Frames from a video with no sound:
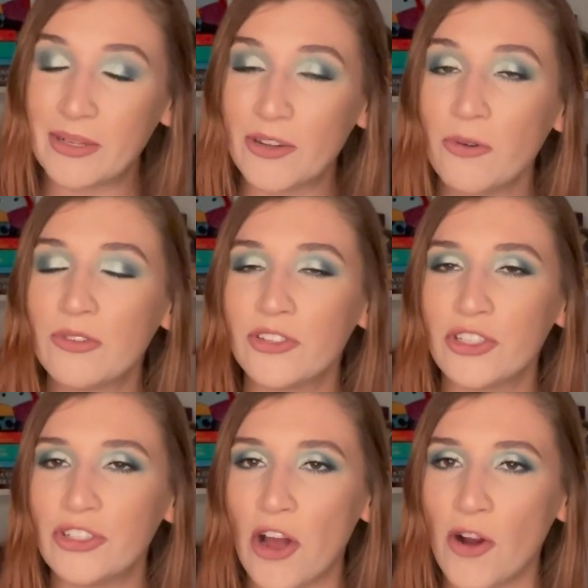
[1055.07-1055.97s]
But don't
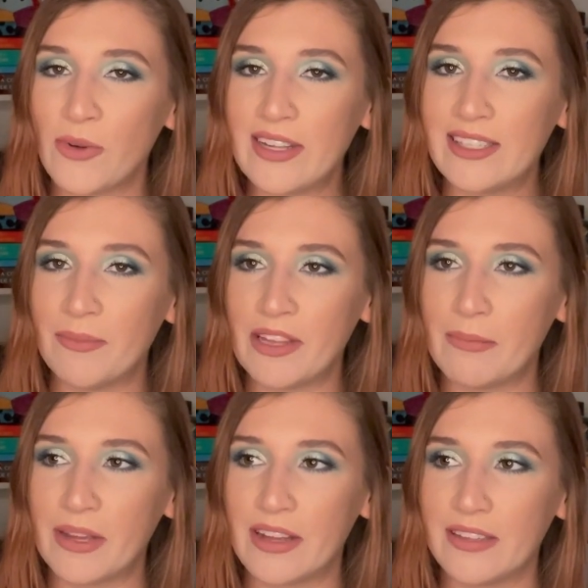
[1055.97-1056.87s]
just not read something
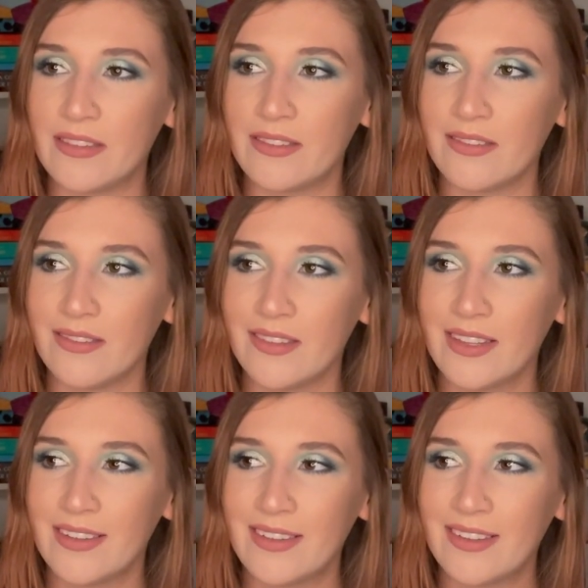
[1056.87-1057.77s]
because
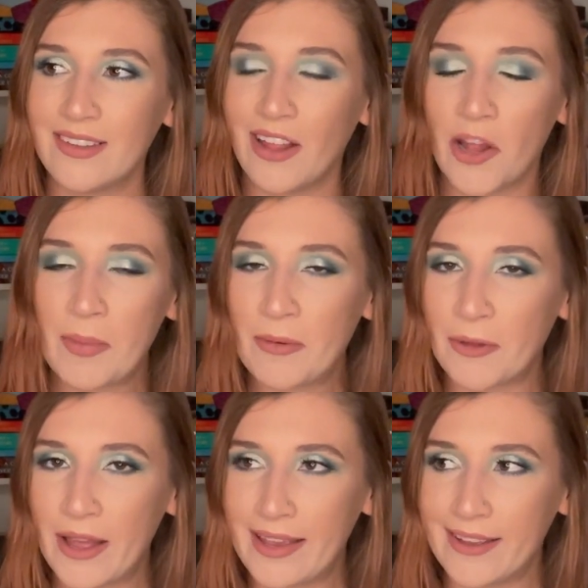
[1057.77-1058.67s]
a lot of people
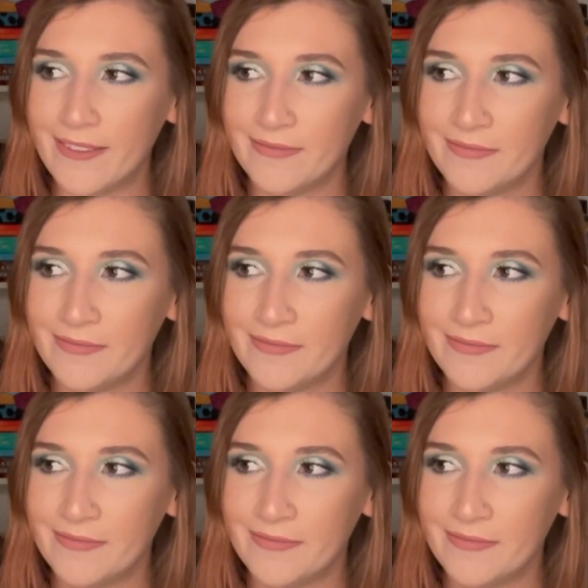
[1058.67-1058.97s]
like it.